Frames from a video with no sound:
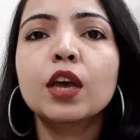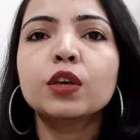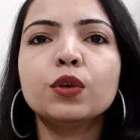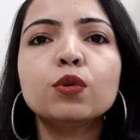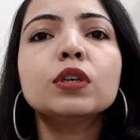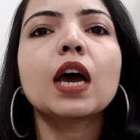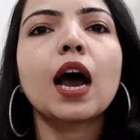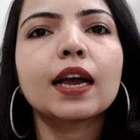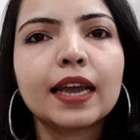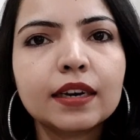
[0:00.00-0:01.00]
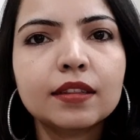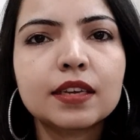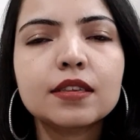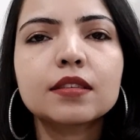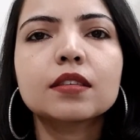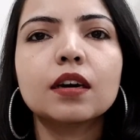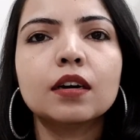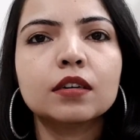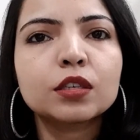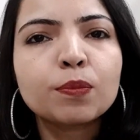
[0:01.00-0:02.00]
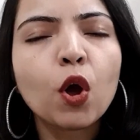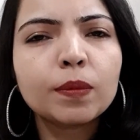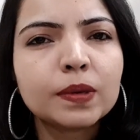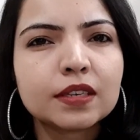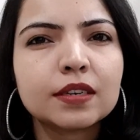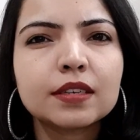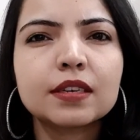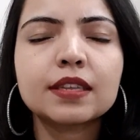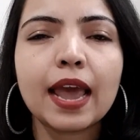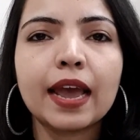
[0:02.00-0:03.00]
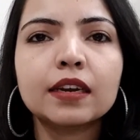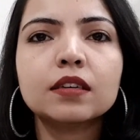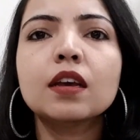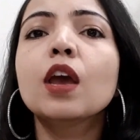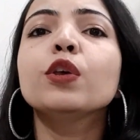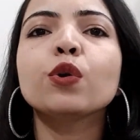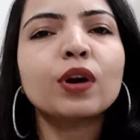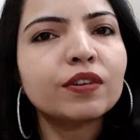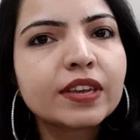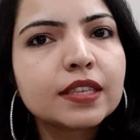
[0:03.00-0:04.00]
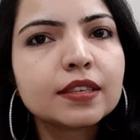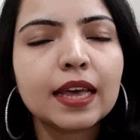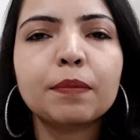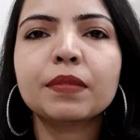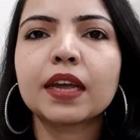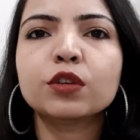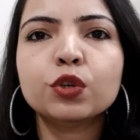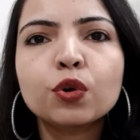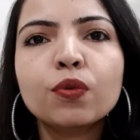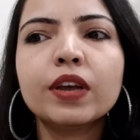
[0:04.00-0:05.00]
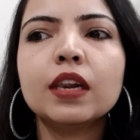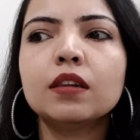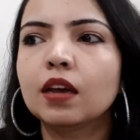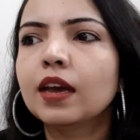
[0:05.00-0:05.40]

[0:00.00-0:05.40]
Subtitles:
You target these small businesses and you convince them that you will